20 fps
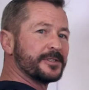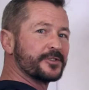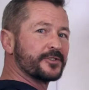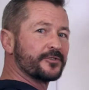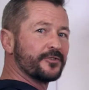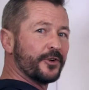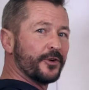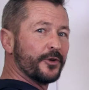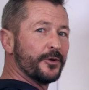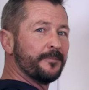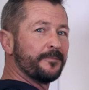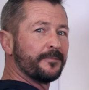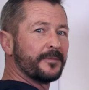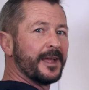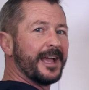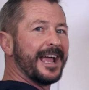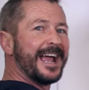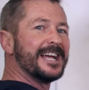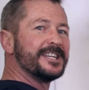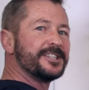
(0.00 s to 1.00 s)
screw,
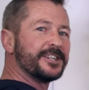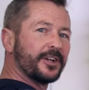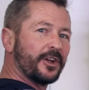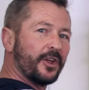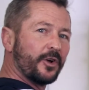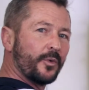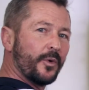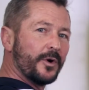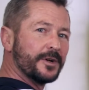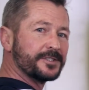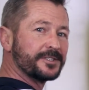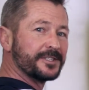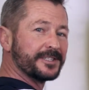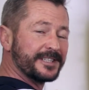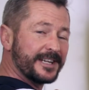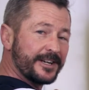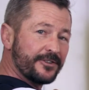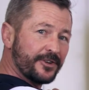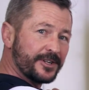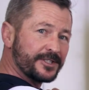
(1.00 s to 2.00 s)
anti-clockwise to
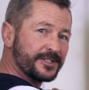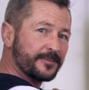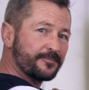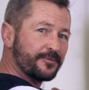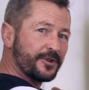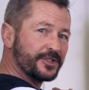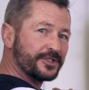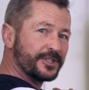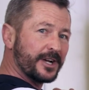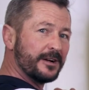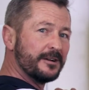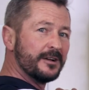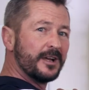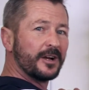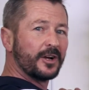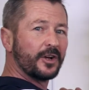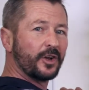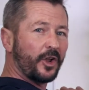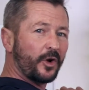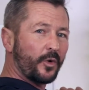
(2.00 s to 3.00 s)
decrease the pressure,
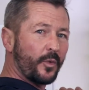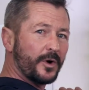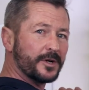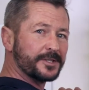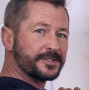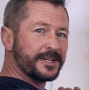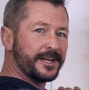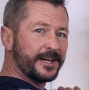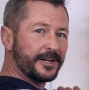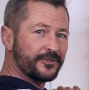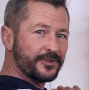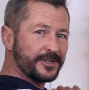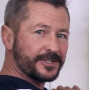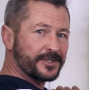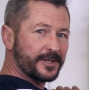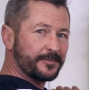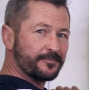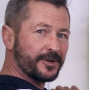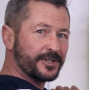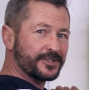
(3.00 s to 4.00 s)
clockwise to increase
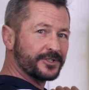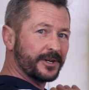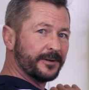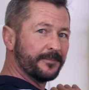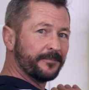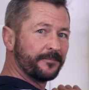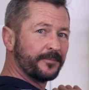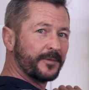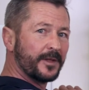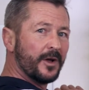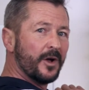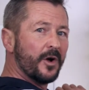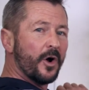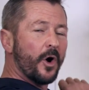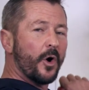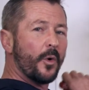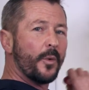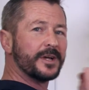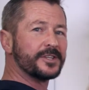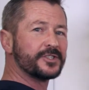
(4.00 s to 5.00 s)
the pressure.
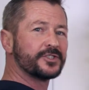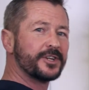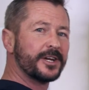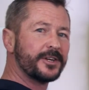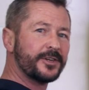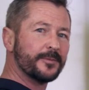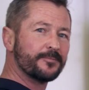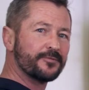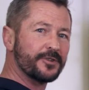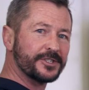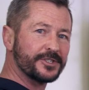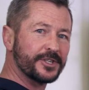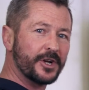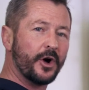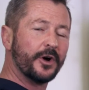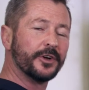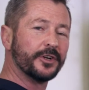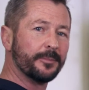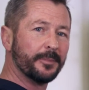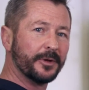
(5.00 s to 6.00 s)
Always check your pressure
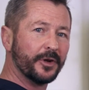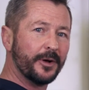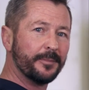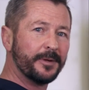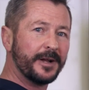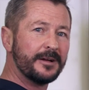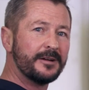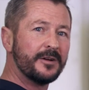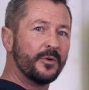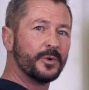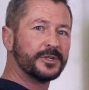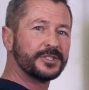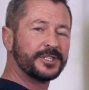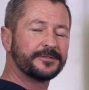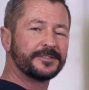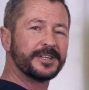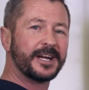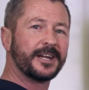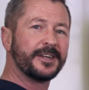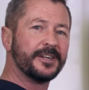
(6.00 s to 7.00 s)
on your manometer once
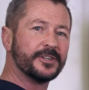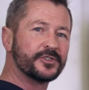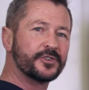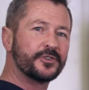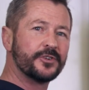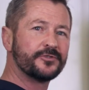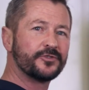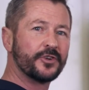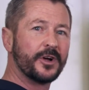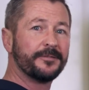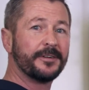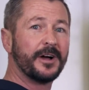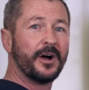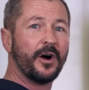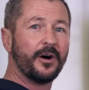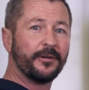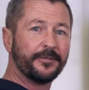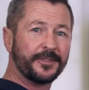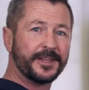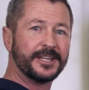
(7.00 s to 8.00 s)
you've taken your screwdriver
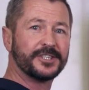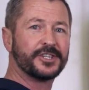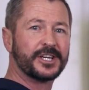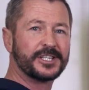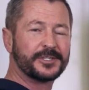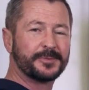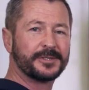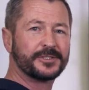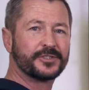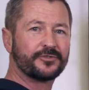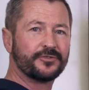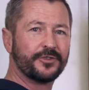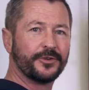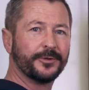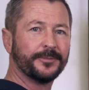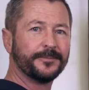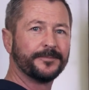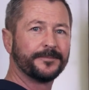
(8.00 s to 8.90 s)
off the adjustment screw.